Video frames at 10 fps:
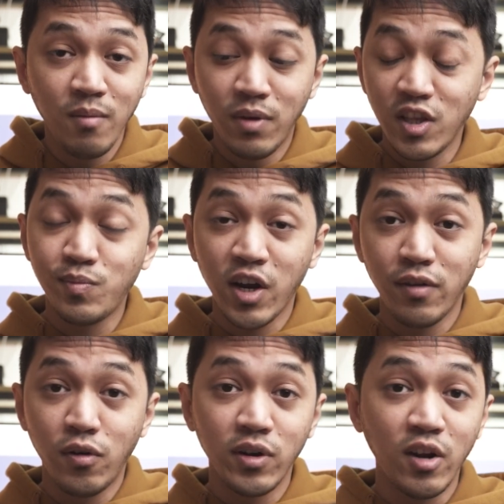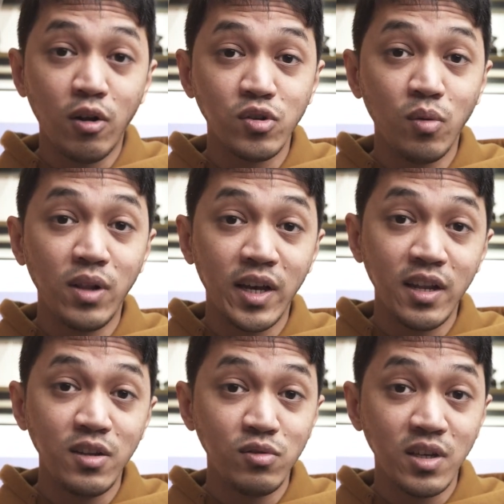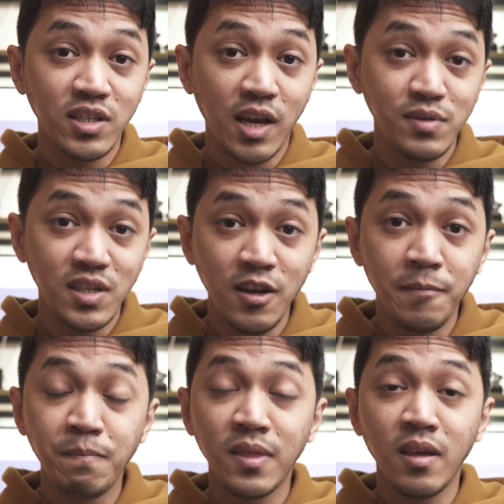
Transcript: but this microphone can also plug in using type C